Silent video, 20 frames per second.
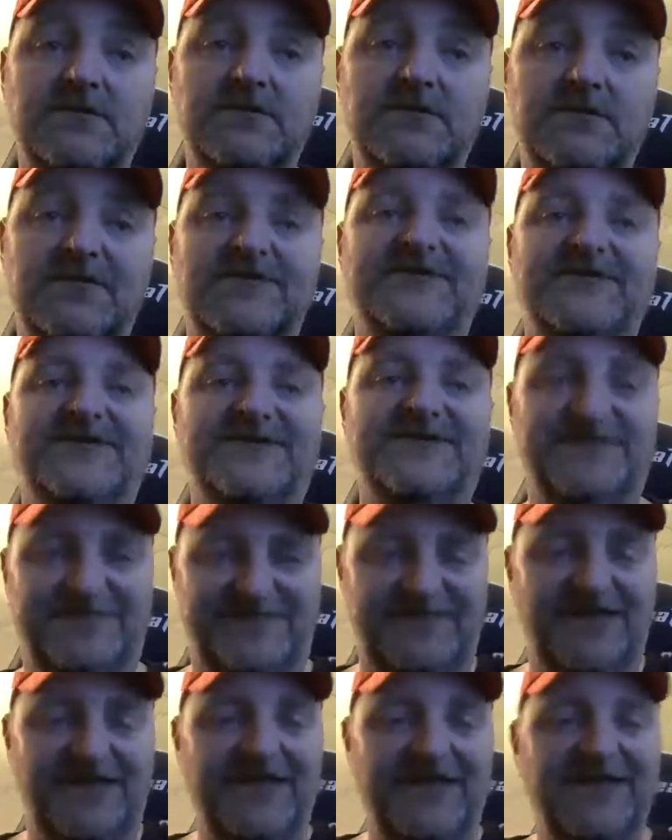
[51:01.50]

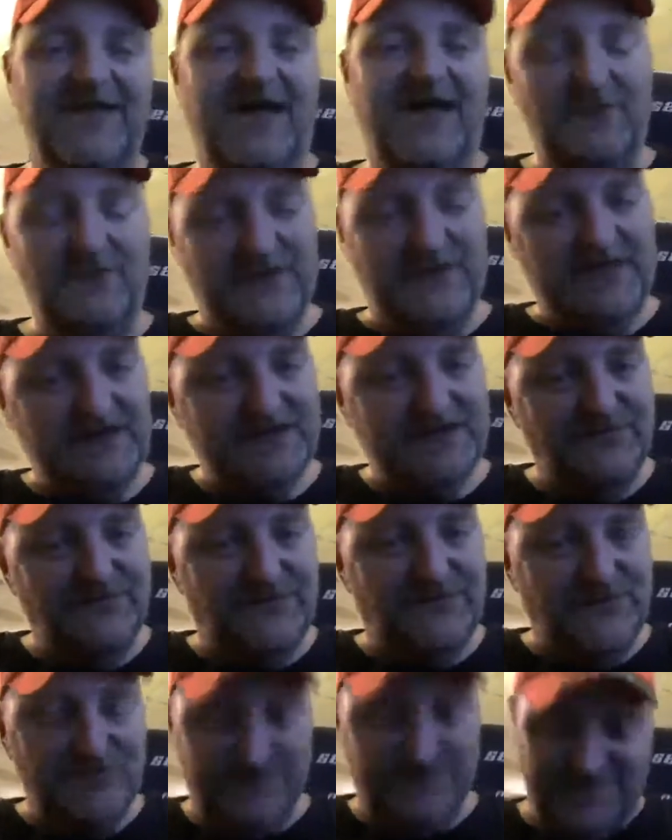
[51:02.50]
I want to get
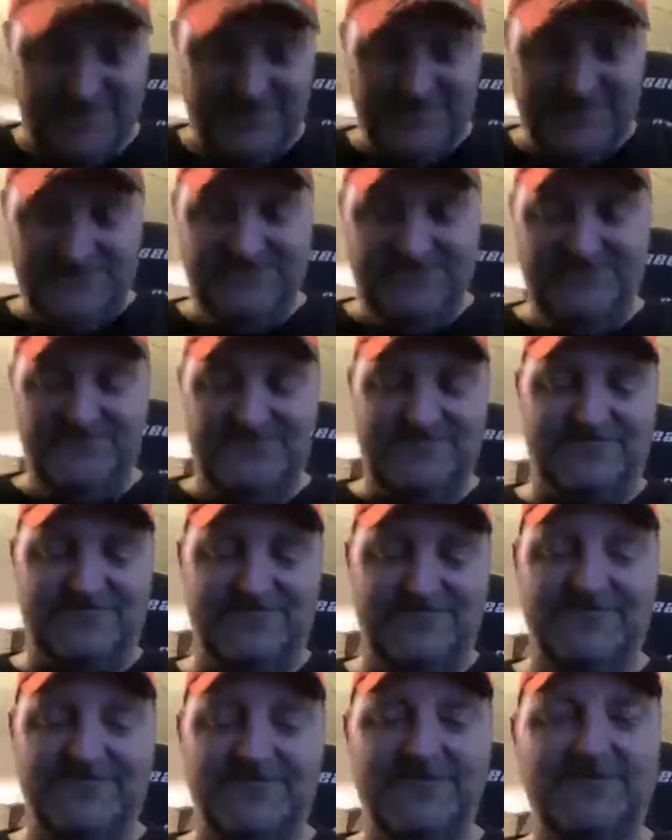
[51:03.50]
confused.
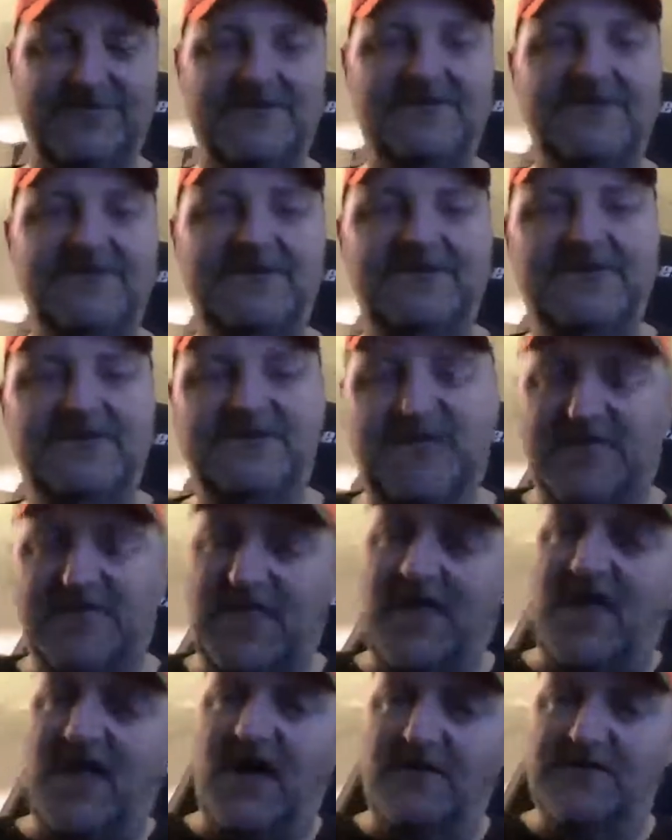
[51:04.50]
Is it
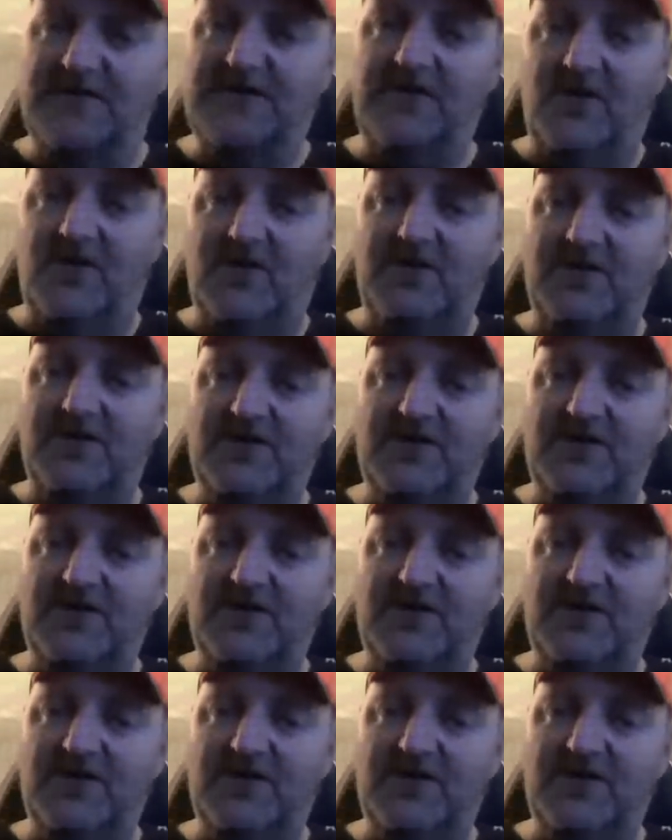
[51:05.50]
the Common Core